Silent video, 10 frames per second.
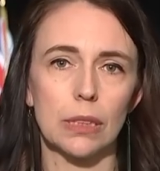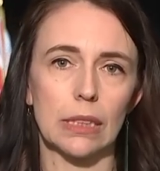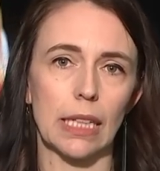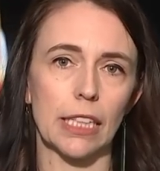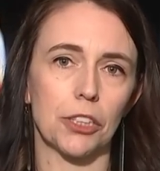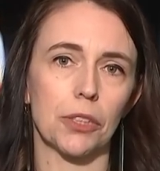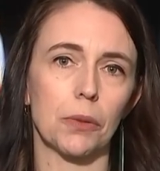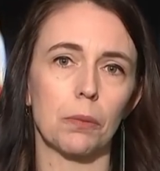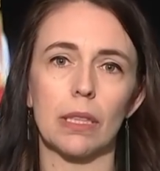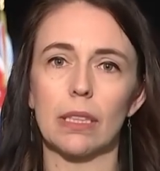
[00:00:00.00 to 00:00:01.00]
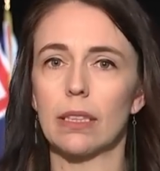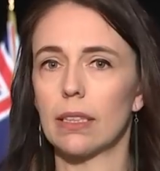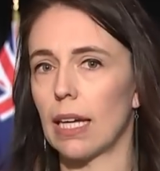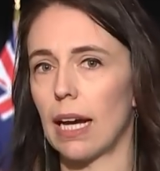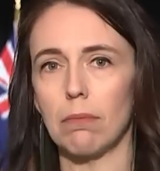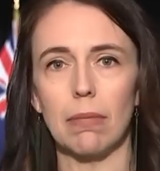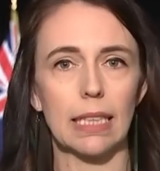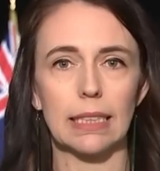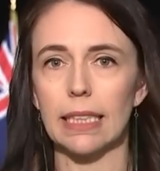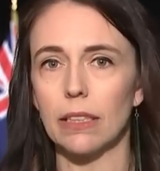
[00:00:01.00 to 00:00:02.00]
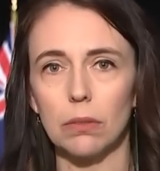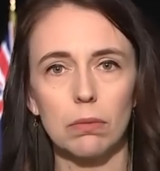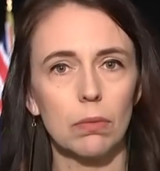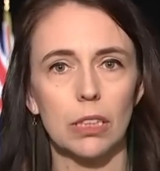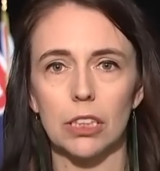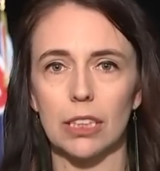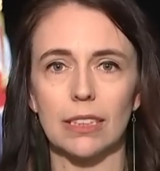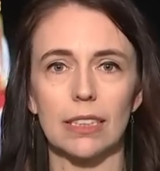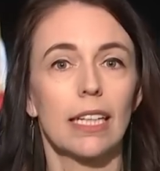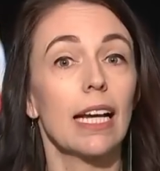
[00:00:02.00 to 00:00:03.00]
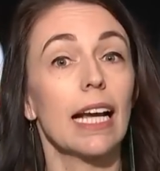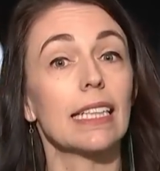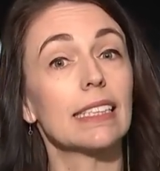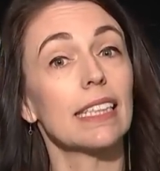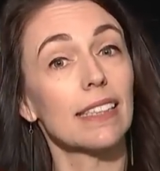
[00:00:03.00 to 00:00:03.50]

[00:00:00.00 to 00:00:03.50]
an issue with um, a seal, which is a seal